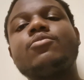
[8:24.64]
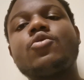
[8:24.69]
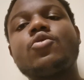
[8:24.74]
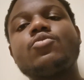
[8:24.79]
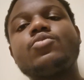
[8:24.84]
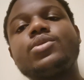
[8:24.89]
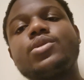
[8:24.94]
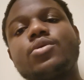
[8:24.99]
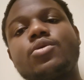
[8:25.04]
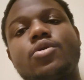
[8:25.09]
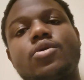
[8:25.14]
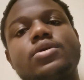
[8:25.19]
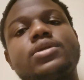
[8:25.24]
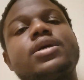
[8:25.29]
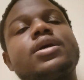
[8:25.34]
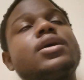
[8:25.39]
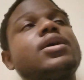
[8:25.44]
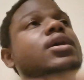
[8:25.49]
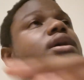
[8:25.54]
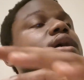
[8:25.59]
more with God,
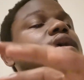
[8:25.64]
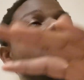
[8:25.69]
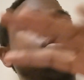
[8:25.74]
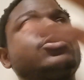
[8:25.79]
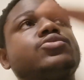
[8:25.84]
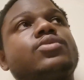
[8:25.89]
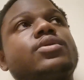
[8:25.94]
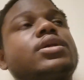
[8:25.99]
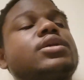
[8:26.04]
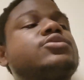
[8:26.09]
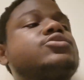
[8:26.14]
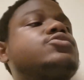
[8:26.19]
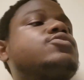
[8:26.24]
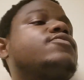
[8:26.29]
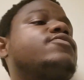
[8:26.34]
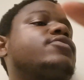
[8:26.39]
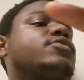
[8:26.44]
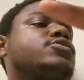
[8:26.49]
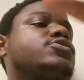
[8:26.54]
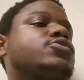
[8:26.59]
and so on and
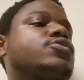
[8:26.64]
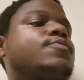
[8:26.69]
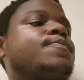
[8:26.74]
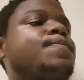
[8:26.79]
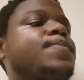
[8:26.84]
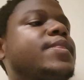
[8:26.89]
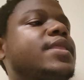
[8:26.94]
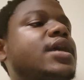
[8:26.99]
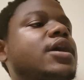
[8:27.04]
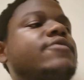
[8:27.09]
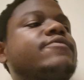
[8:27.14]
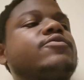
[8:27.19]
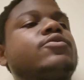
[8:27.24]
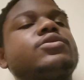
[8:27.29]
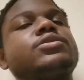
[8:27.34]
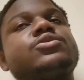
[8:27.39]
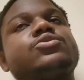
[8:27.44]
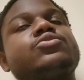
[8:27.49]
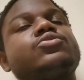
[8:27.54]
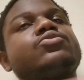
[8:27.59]
so forth. So yeah, of
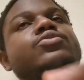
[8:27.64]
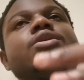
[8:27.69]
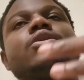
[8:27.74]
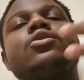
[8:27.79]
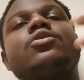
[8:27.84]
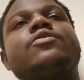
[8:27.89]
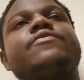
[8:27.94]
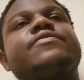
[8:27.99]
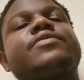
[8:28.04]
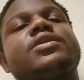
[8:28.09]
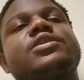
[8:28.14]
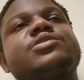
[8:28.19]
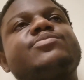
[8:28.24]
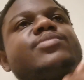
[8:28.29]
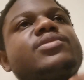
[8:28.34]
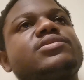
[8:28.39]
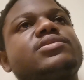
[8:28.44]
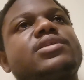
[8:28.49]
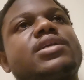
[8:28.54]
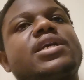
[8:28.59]
course, it will do a lot of things
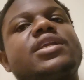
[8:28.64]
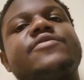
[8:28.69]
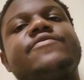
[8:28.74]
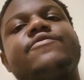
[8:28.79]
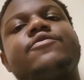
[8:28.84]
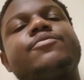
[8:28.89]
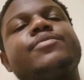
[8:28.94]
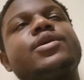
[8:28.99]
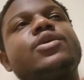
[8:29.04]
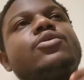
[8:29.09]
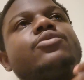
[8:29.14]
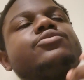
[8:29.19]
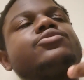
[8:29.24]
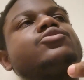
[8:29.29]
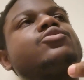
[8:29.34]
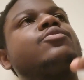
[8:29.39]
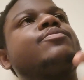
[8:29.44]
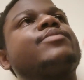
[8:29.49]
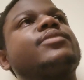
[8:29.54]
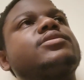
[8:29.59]
personally for me
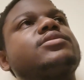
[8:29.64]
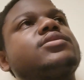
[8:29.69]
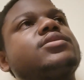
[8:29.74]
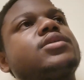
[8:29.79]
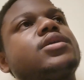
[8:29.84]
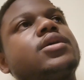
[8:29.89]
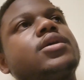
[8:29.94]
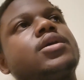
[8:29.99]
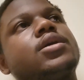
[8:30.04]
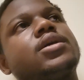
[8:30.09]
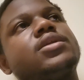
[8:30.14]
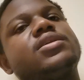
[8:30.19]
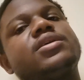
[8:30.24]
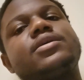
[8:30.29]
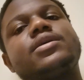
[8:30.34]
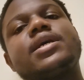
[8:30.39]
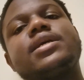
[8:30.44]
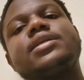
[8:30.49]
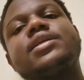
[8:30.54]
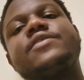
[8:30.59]
also, but the
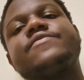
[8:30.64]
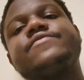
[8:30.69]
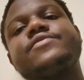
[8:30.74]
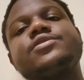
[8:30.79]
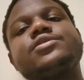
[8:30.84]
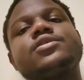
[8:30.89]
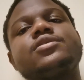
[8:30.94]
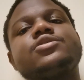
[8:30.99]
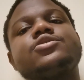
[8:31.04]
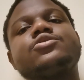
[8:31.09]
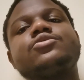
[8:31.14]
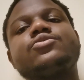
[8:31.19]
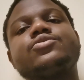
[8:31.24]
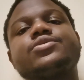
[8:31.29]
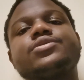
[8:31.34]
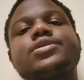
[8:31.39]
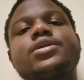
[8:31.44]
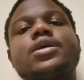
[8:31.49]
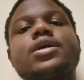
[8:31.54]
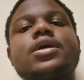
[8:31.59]
grander vision is
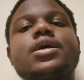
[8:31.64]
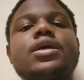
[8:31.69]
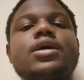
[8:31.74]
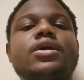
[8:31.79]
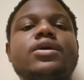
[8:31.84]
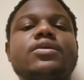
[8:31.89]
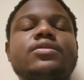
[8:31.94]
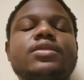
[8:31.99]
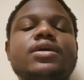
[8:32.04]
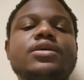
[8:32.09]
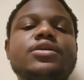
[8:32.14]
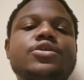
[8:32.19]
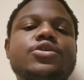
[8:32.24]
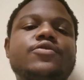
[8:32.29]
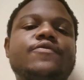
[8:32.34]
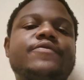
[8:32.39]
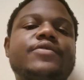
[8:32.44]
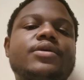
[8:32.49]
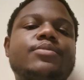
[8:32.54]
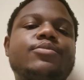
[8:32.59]
those. Thank
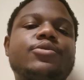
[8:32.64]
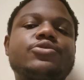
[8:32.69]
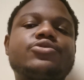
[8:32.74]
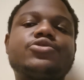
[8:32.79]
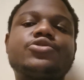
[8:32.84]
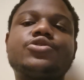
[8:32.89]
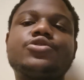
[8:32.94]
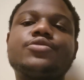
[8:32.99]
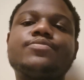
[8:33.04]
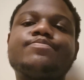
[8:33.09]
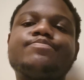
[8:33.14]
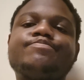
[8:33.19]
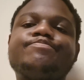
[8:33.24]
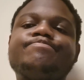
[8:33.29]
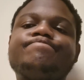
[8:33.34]
you very much.